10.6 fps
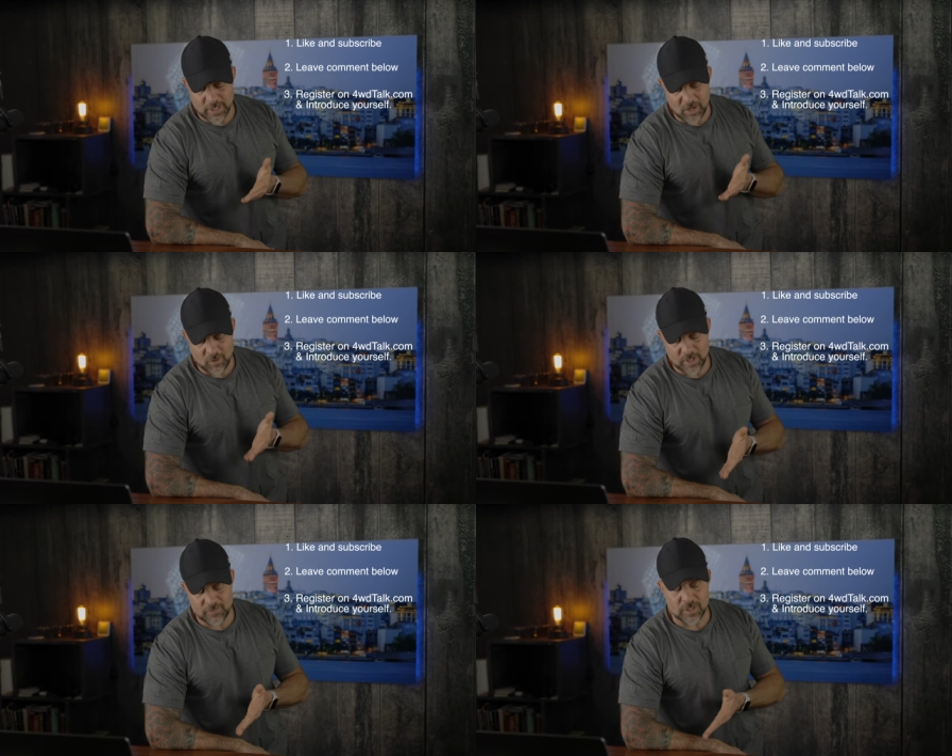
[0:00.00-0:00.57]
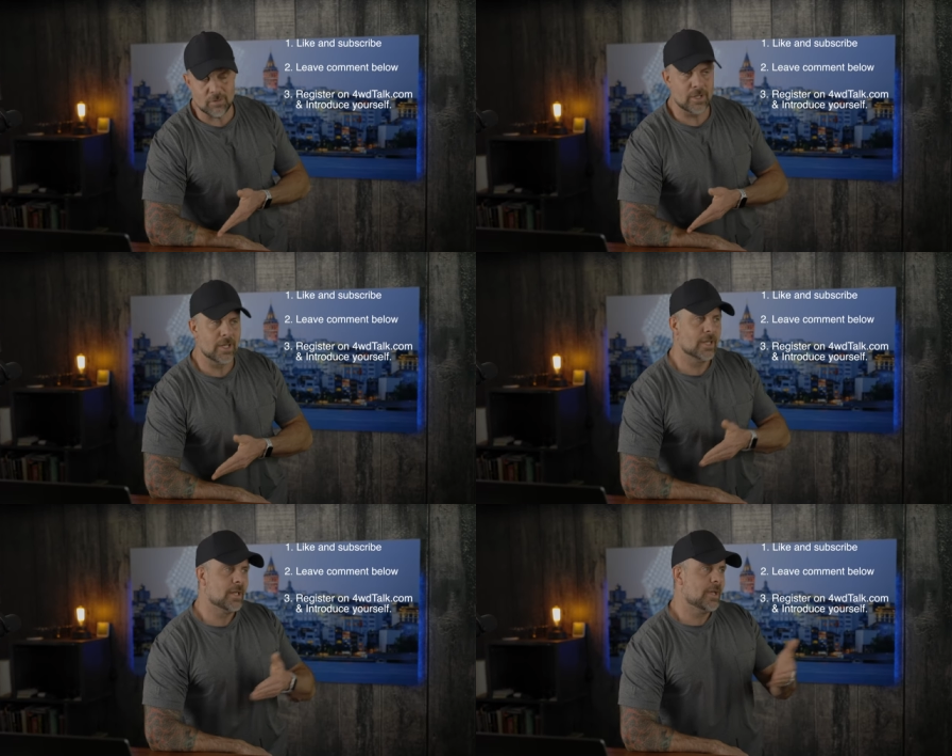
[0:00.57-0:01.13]
Now, if you
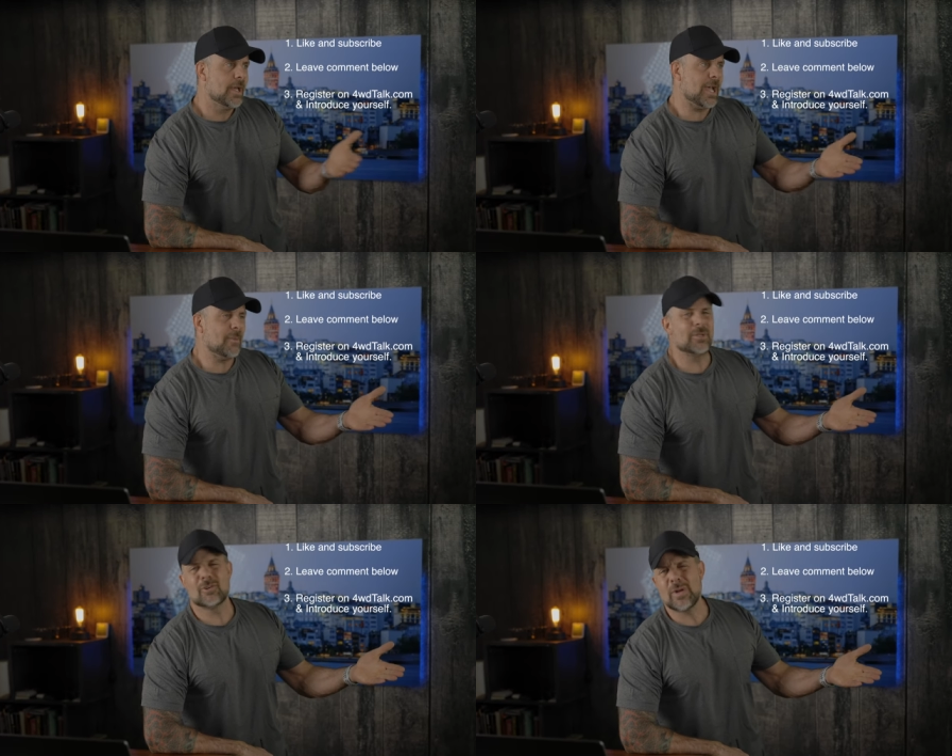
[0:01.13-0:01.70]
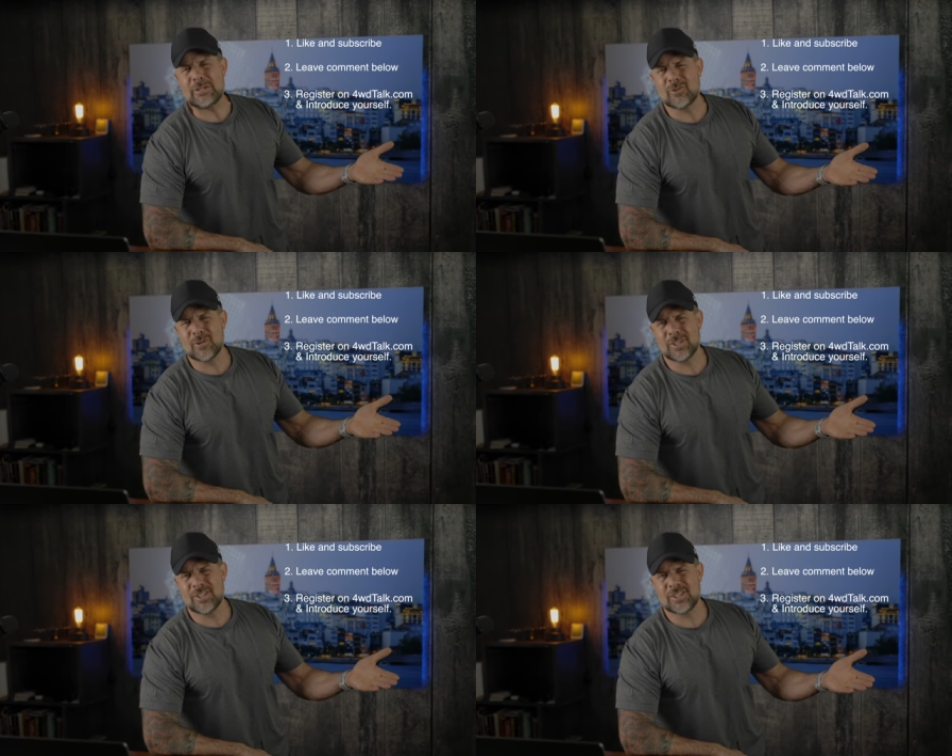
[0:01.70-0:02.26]
happen to register
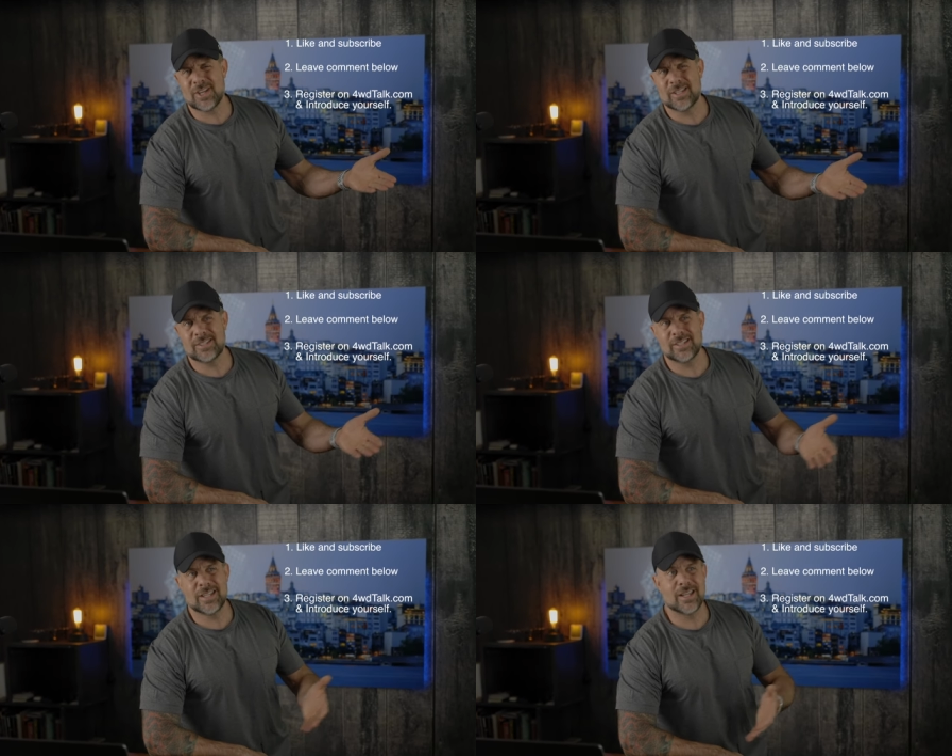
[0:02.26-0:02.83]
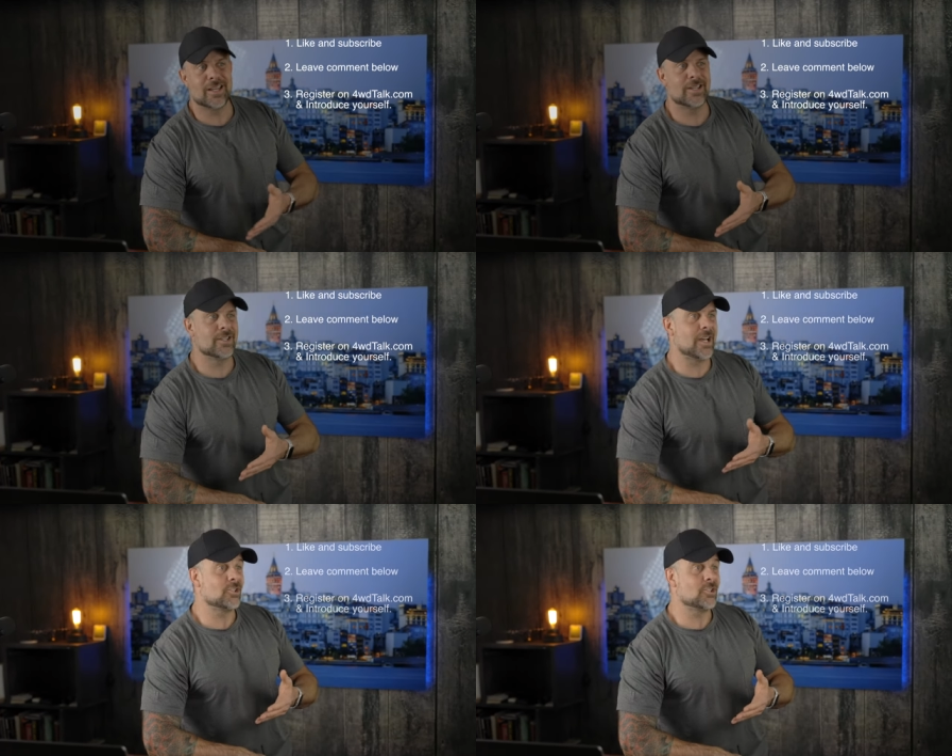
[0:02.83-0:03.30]
on the site and uh,